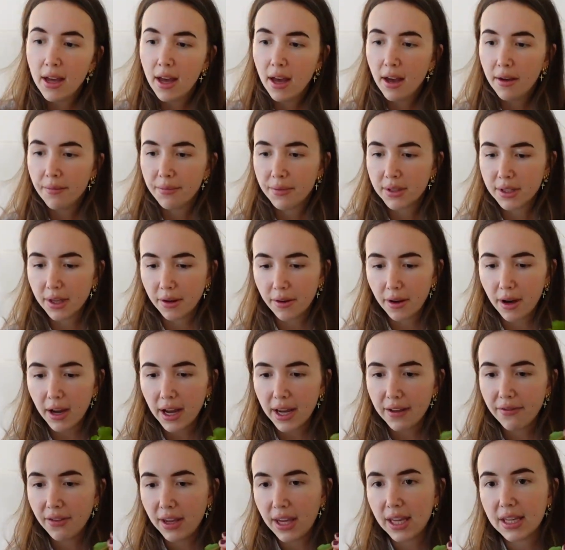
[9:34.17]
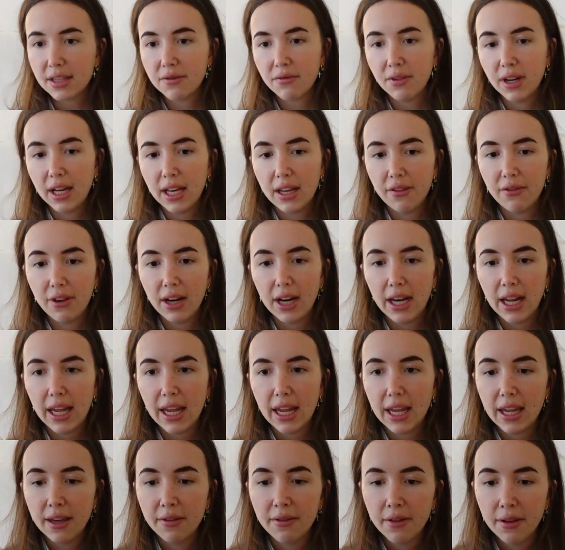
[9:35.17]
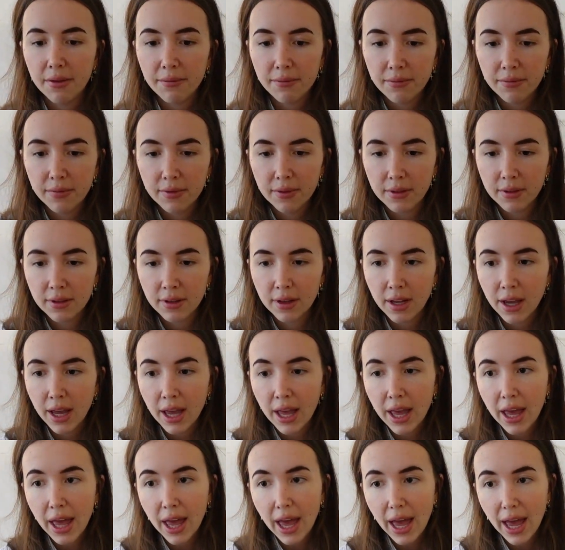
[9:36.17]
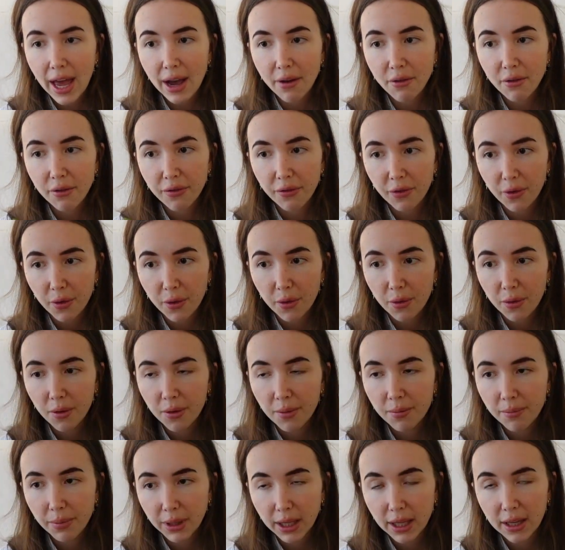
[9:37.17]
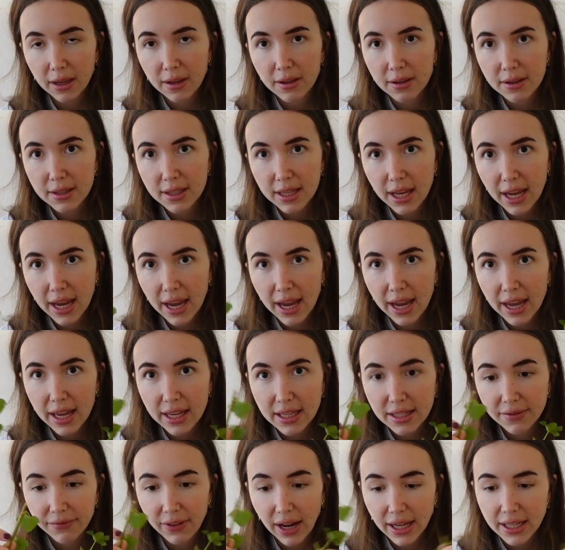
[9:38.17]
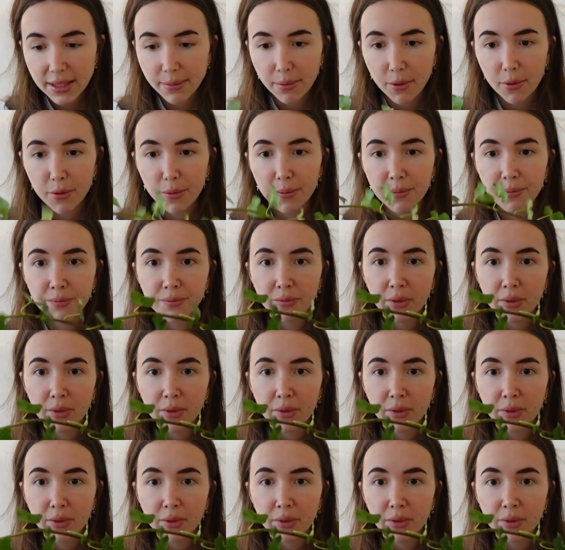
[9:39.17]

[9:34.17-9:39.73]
So ivy is really, really helpful because it is flexible.